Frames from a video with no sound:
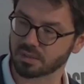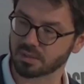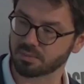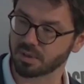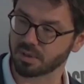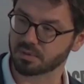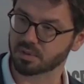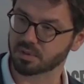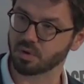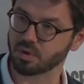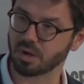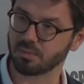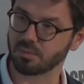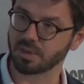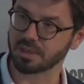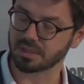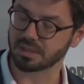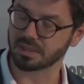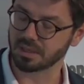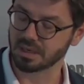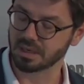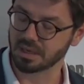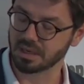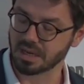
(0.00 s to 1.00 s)
per square
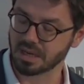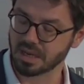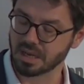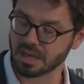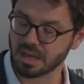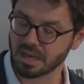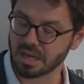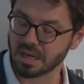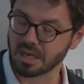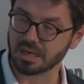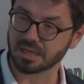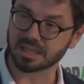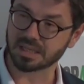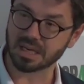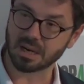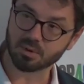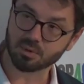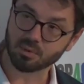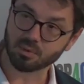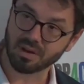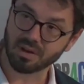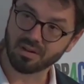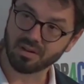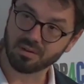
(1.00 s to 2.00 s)
meter. In Cyprus,
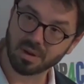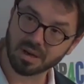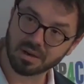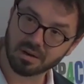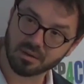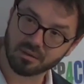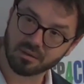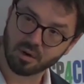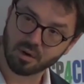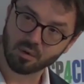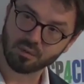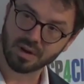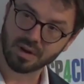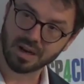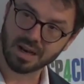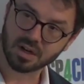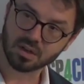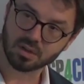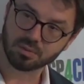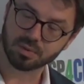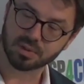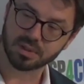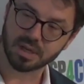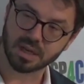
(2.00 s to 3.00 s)
we have a bit of a
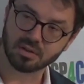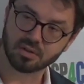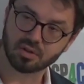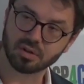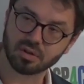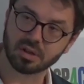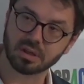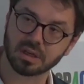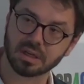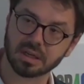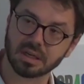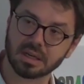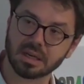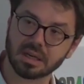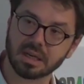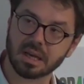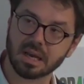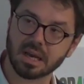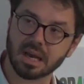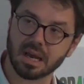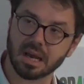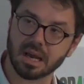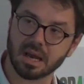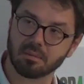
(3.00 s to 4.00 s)
larger potential,
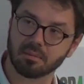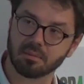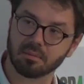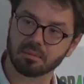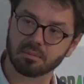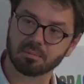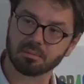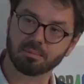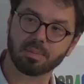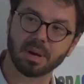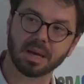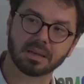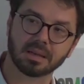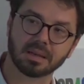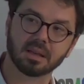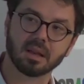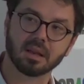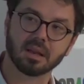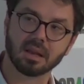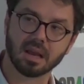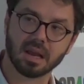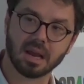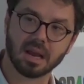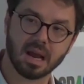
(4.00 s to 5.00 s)
but
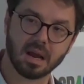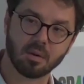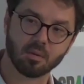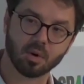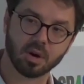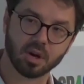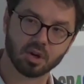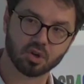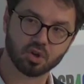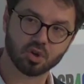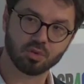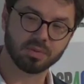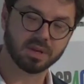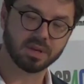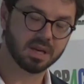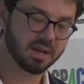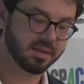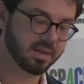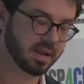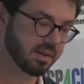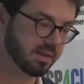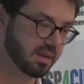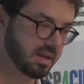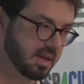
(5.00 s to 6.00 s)
we assume here
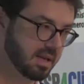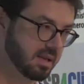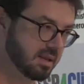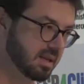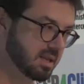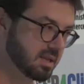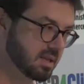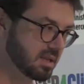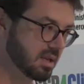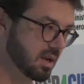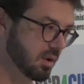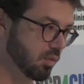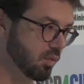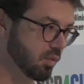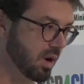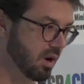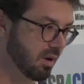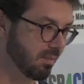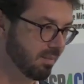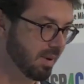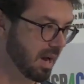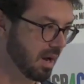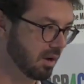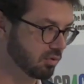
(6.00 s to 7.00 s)
that this is a
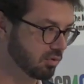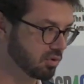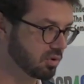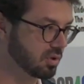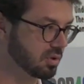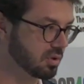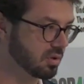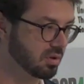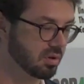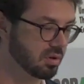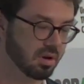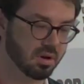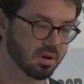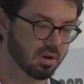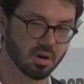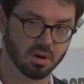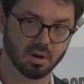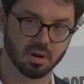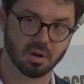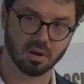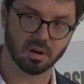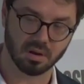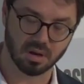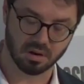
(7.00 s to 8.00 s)
whereabouts
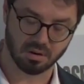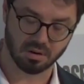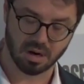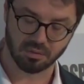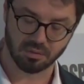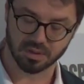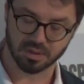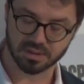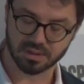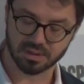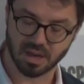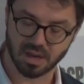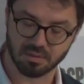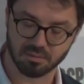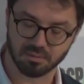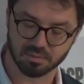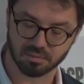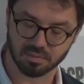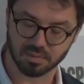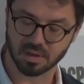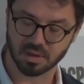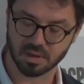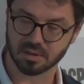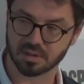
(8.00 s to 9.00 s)
around the same
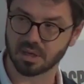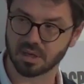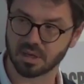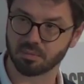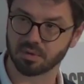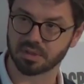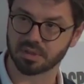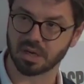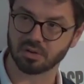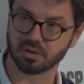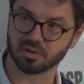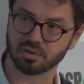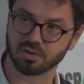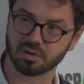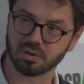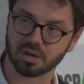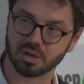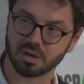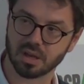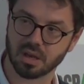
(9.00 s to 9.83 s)
potential,